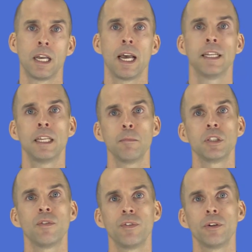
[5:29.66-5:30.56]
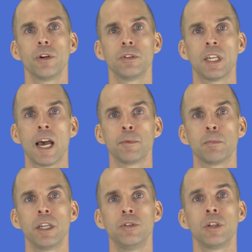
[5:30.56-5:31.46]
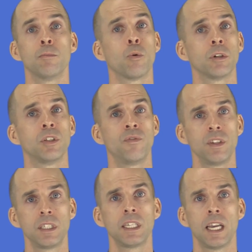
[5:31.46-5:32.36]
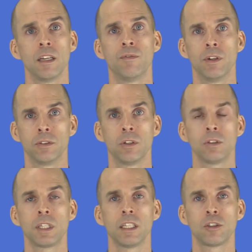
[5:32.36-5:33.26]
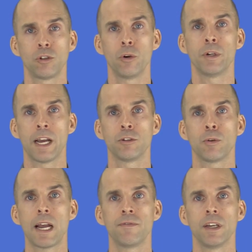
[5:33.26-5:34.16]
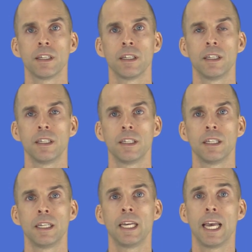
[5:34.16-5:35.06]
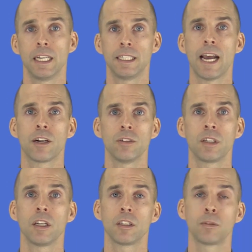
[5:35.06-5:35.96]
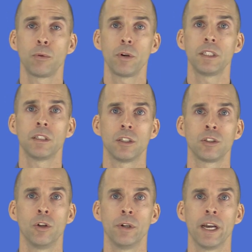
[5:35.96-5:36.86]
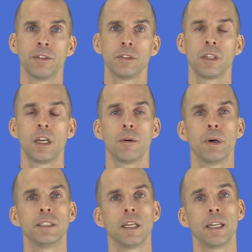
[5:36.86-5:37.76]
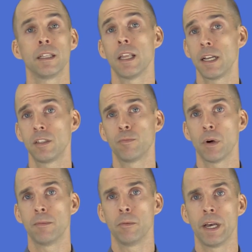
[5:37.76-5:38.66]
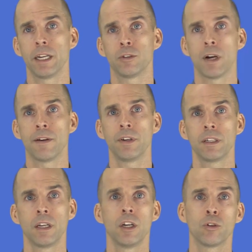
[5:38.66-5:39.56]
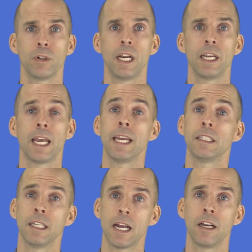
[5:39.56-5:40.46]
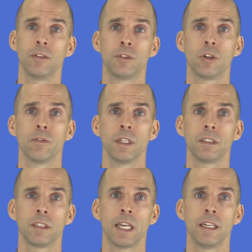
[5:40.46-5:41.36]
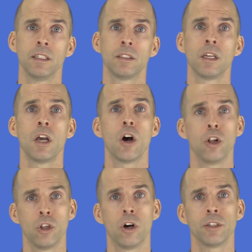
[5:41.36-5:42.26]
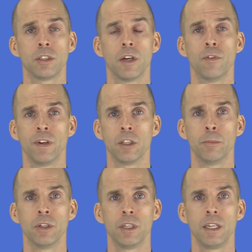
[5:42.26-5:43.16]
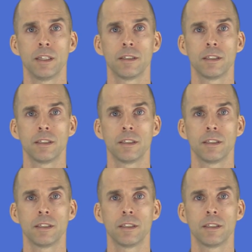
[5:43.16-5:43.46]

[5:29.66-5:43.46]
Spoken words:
Attempts to fill those gaps by using more sophisticated filters can slow down traffic, and attackers can exploit such slowdowns by sending lots of problematic traffic, creating a denial of service, that is, a loss of availability.